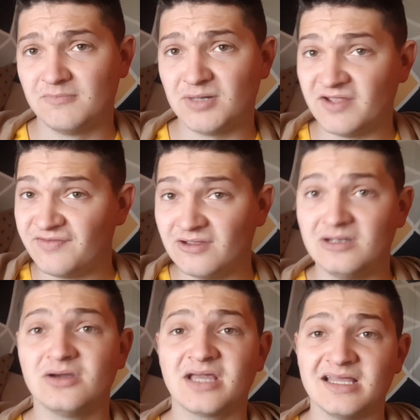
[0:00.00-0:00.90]
But if you
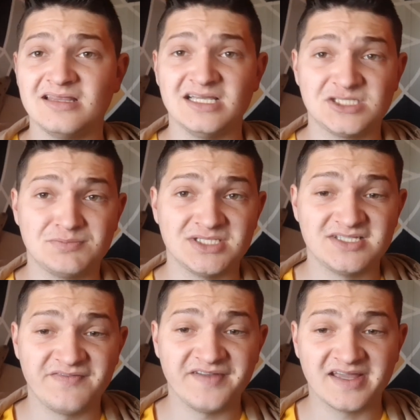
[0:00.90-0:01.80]
look at their
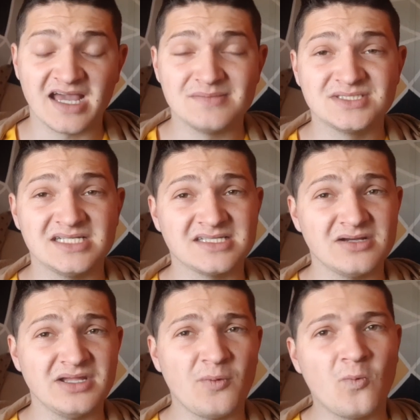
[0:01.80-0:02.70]
specific games, there's
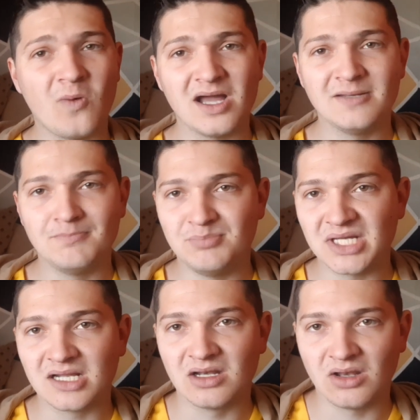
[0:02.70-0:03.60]
only one
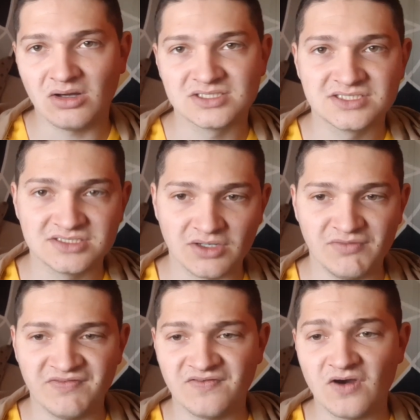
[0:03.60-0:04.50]
big loss so
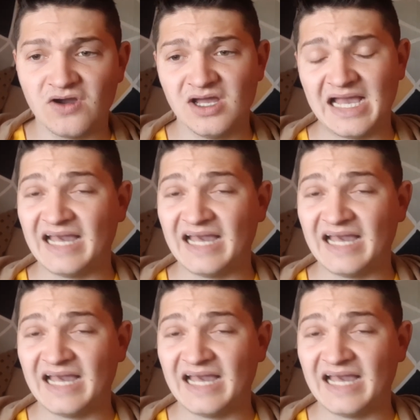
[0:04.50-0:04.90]
far,